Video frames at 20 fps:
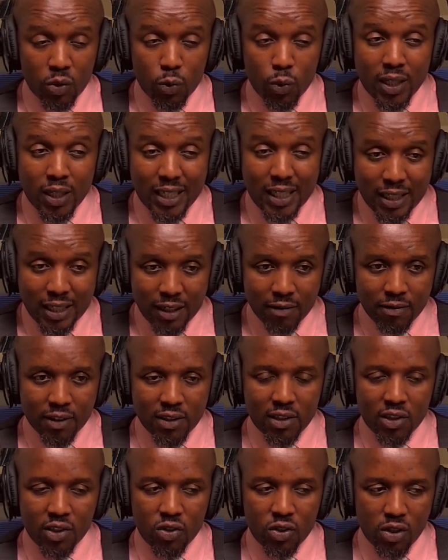We did an
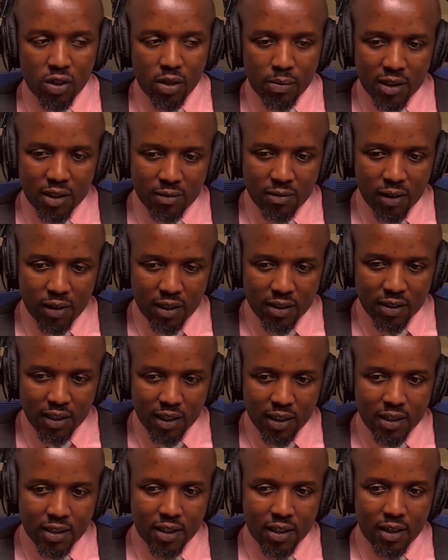investigation in the maize flour
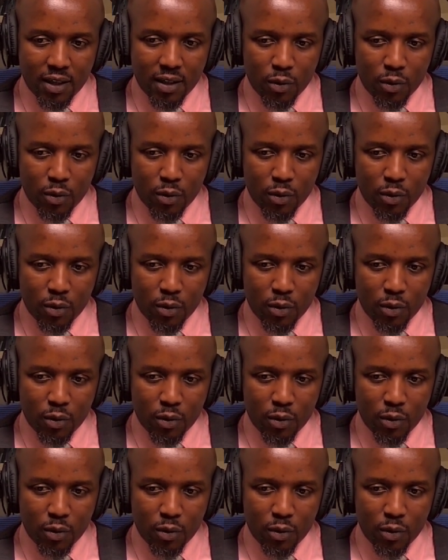sector,